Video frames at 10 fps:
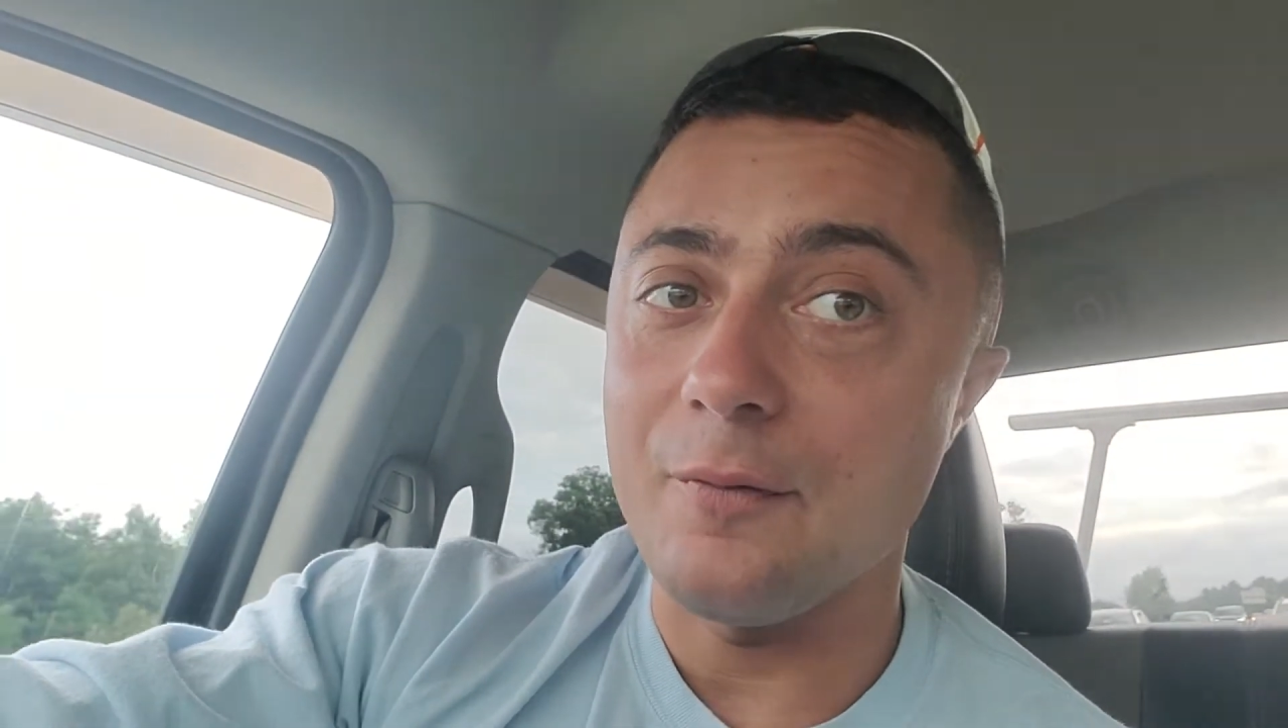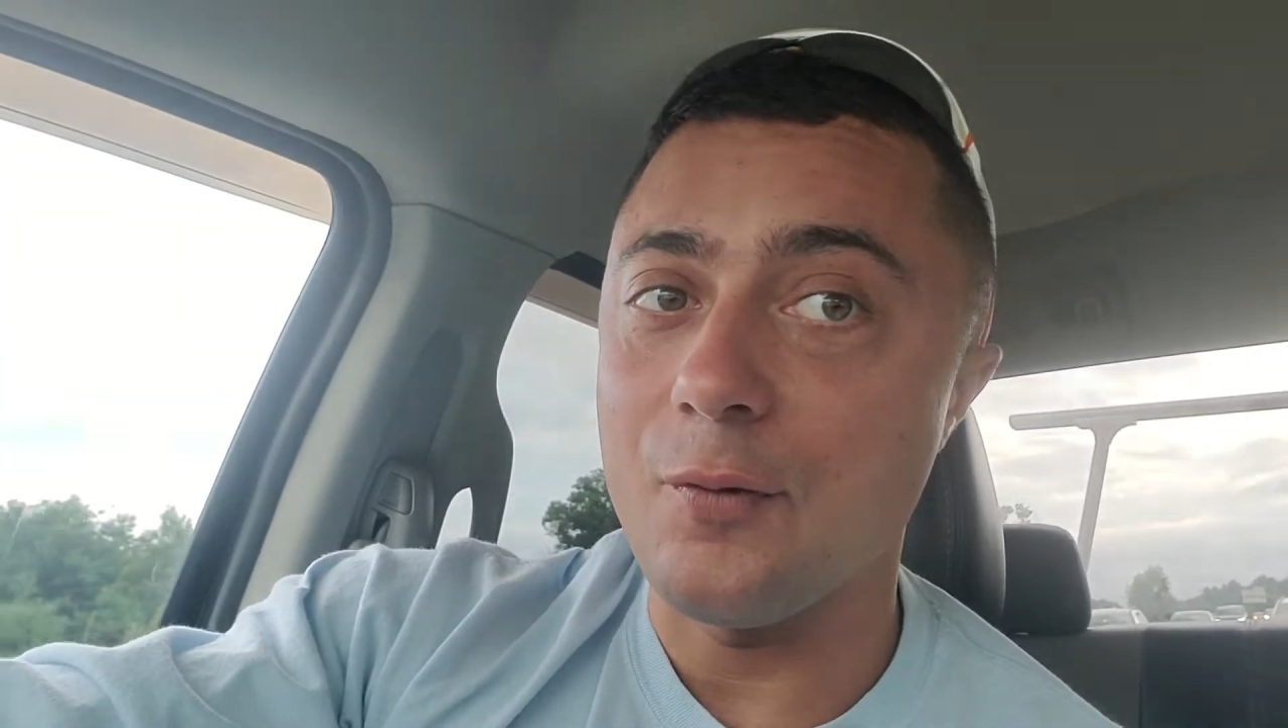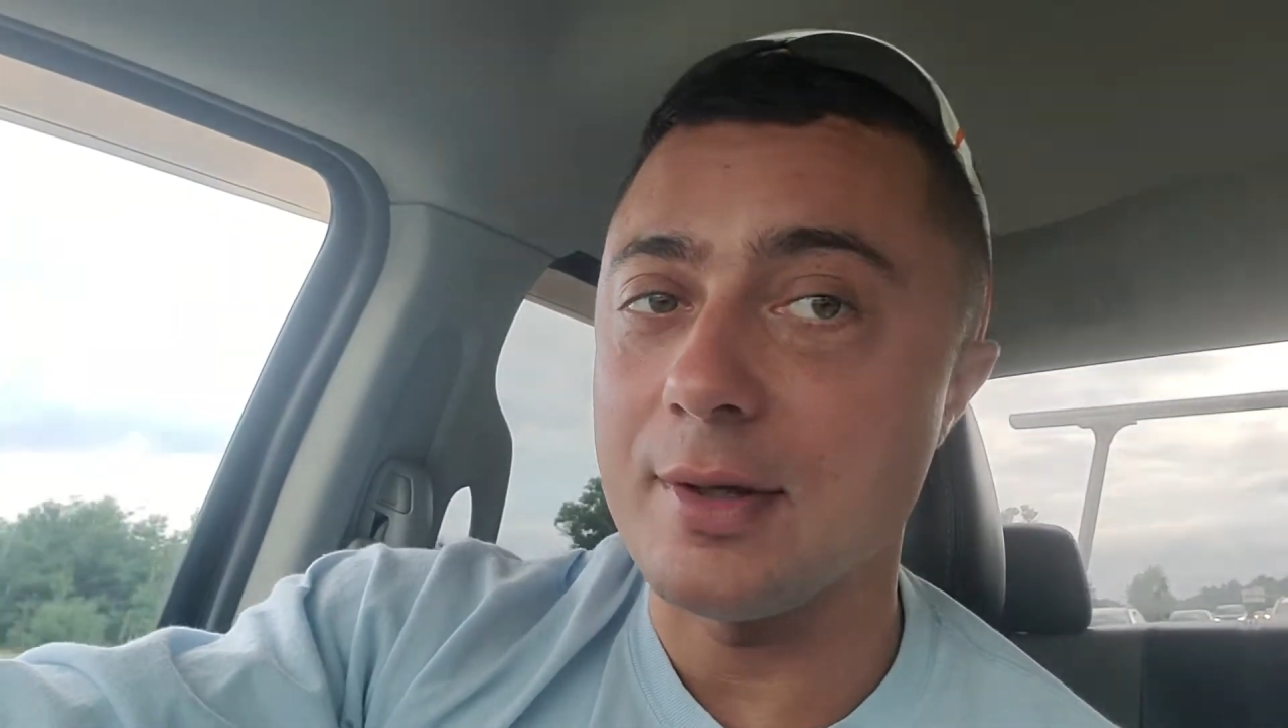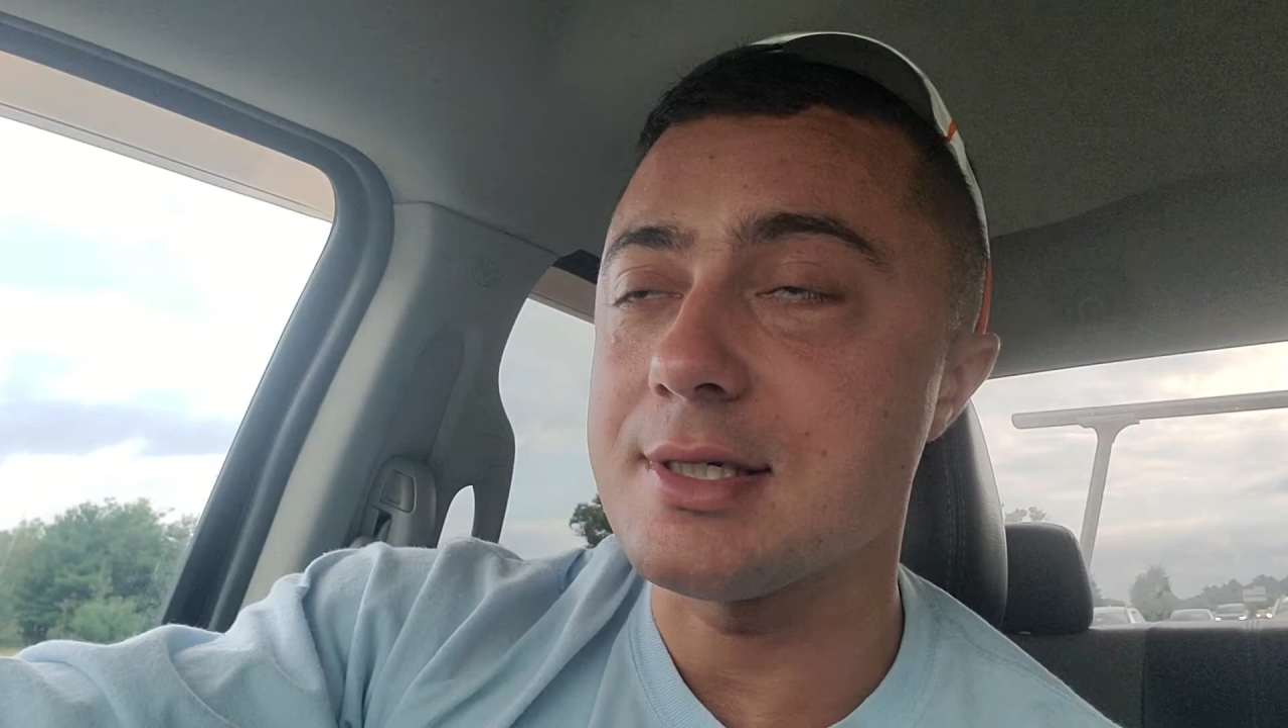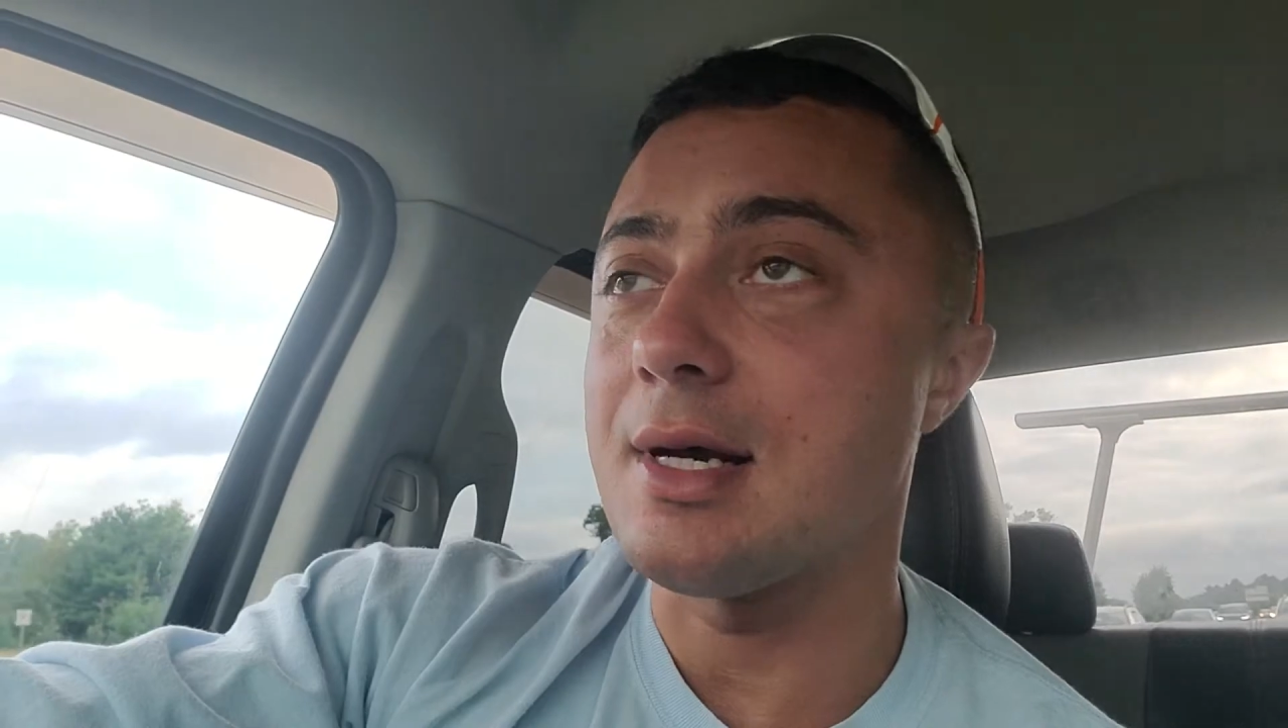
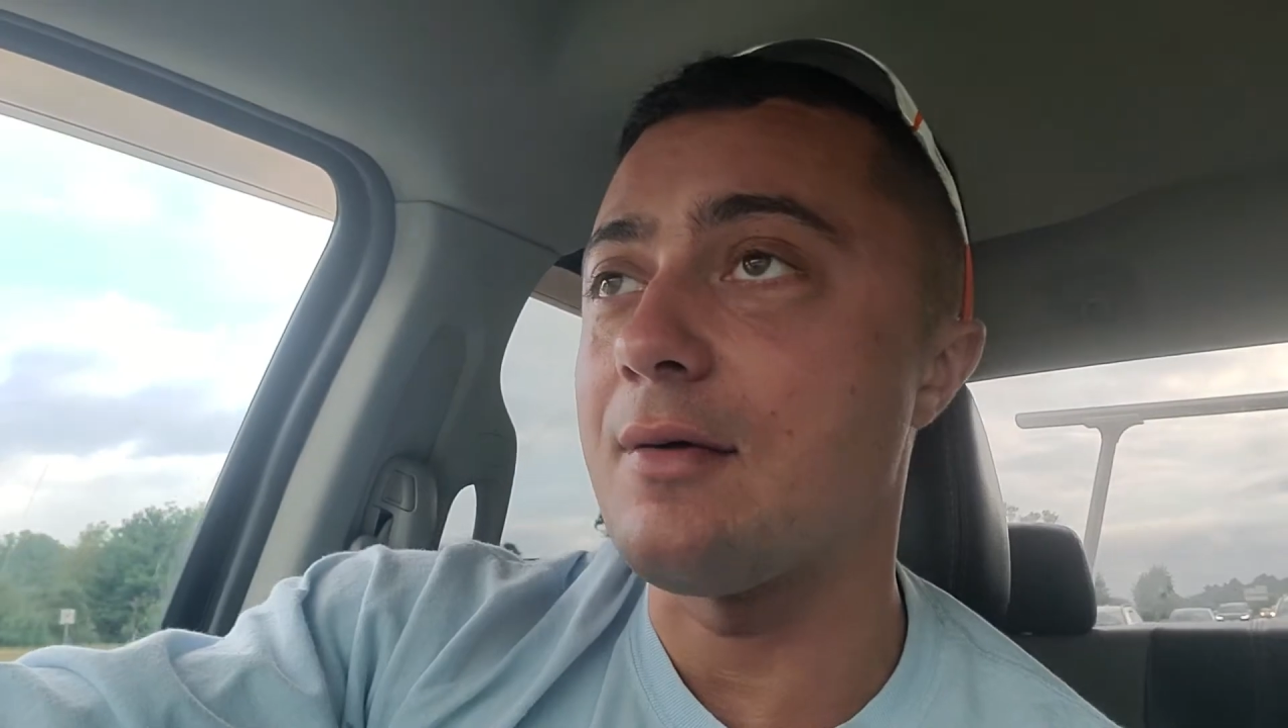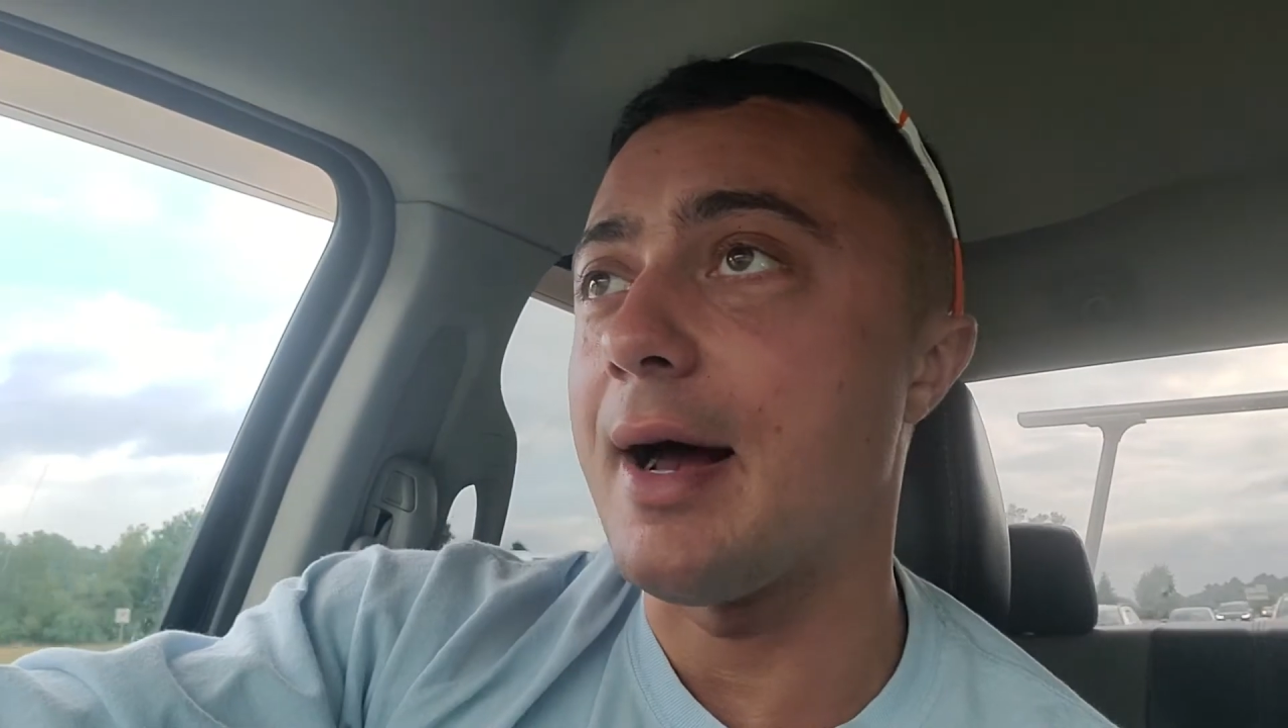before the sun